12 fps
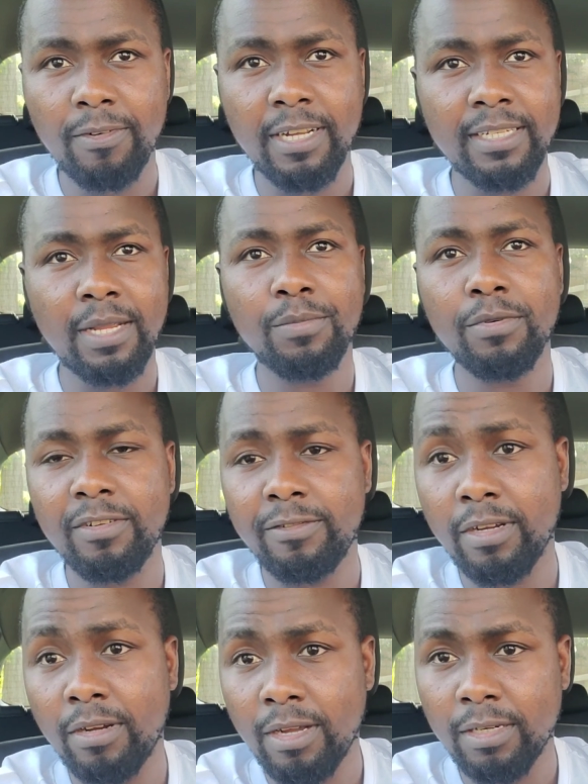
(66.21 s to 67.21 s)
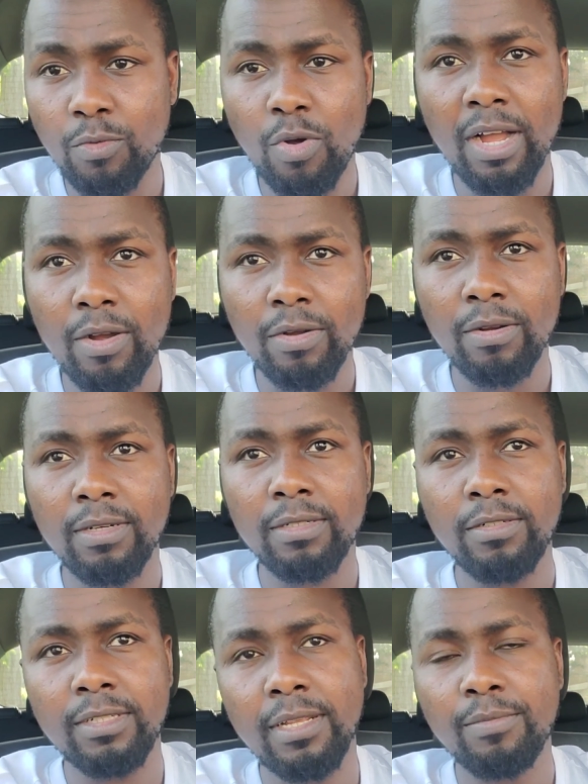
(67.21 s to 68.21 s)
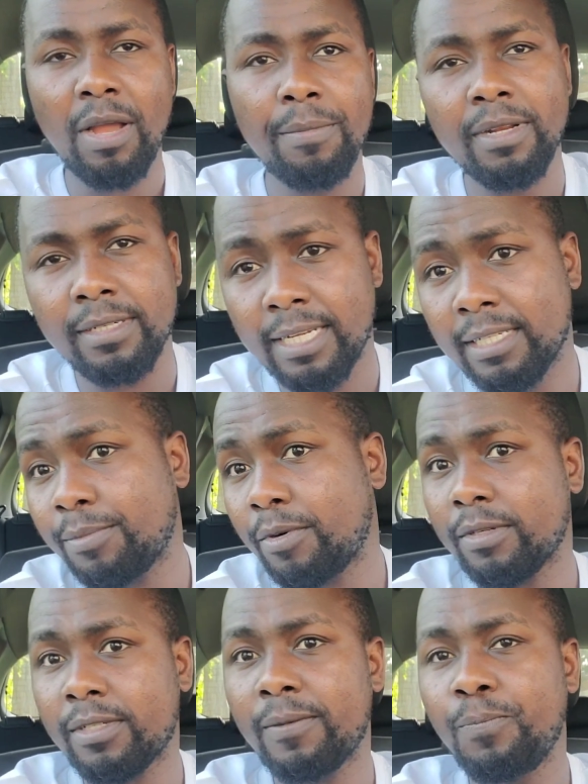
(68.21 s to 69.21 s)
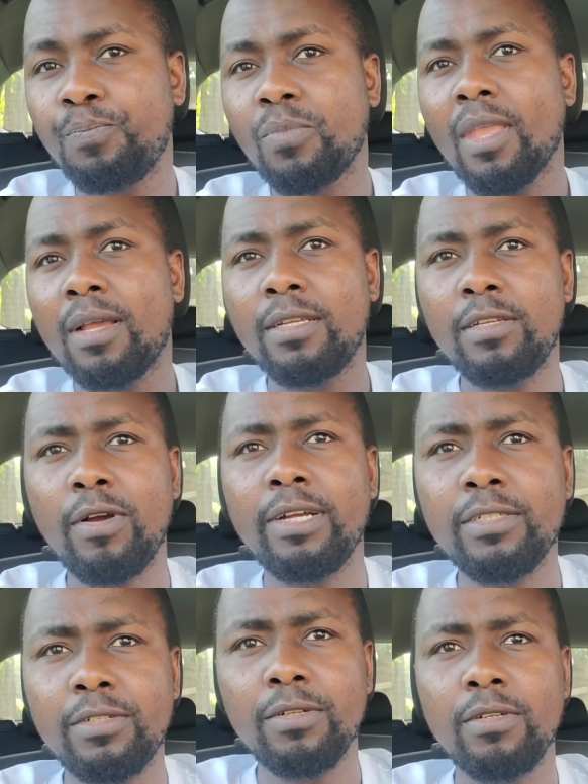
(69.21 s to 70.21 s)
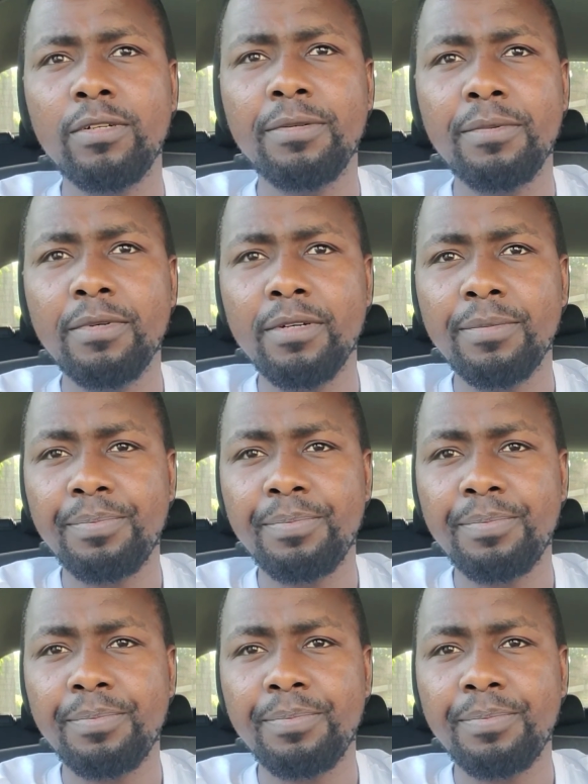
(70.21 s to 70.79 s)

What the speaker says: for example, if you're going to work or using public transport, you want to